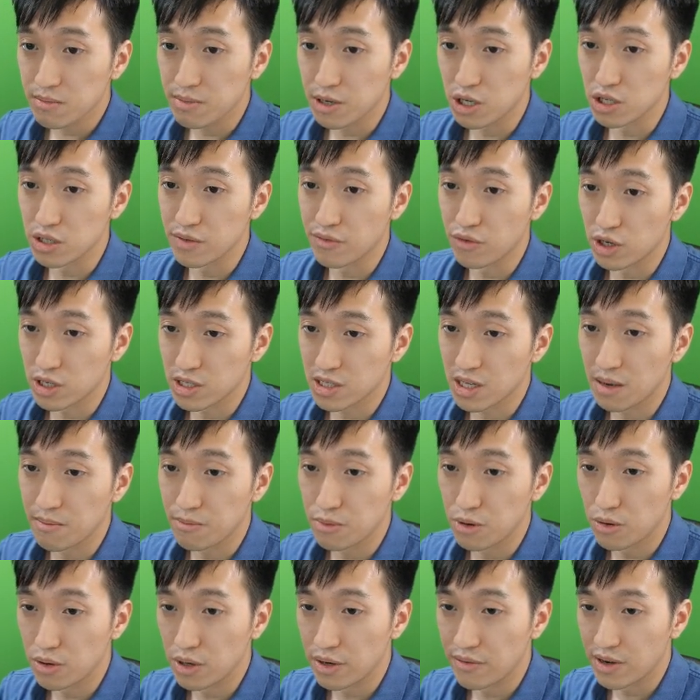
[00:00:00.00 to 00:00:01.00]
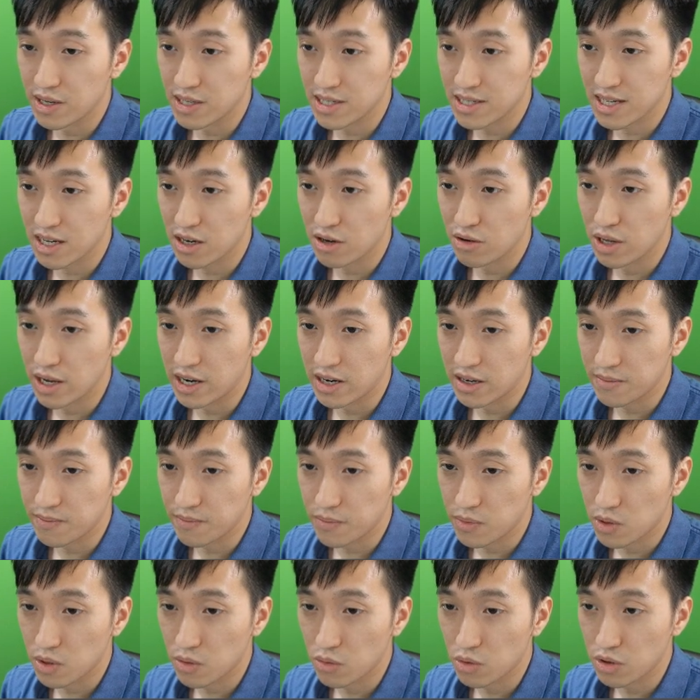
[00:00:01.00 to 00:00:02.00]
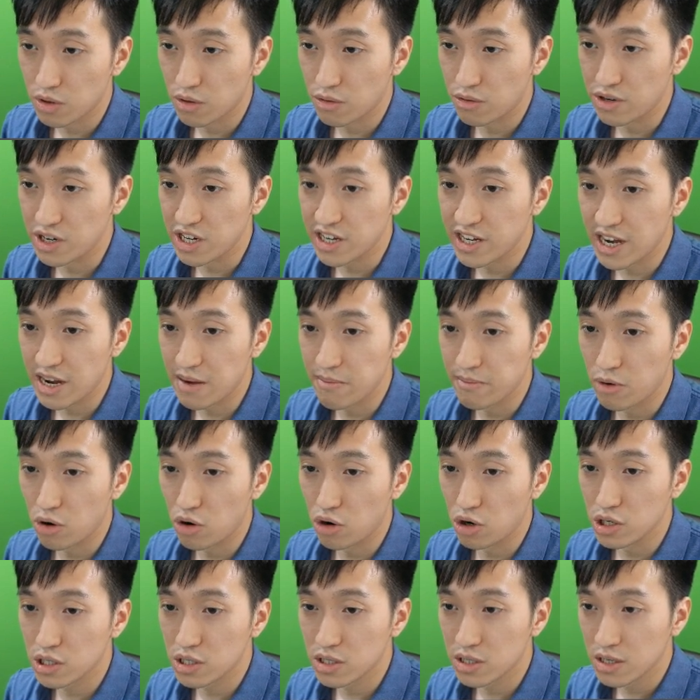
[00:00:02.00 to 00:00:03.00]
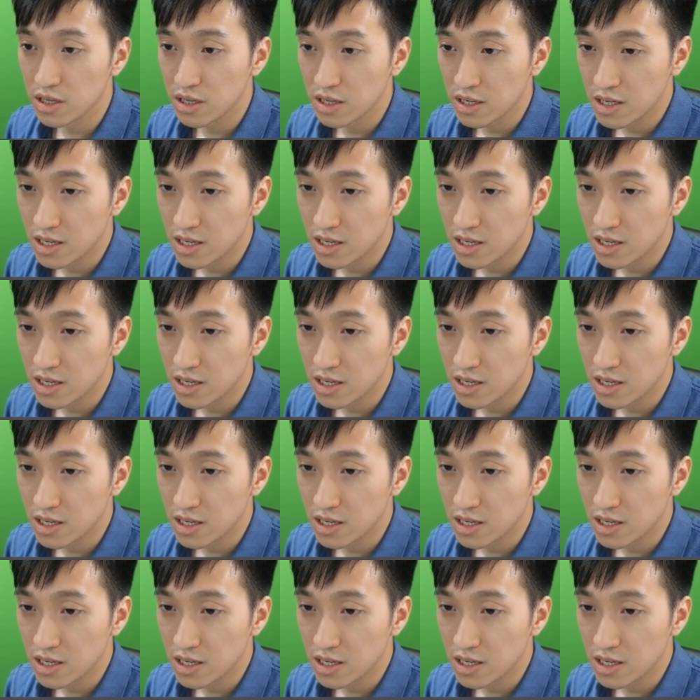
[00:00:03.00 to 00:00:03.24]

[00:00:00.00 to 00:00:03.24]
because for example, if I sell like 3 Game Boys,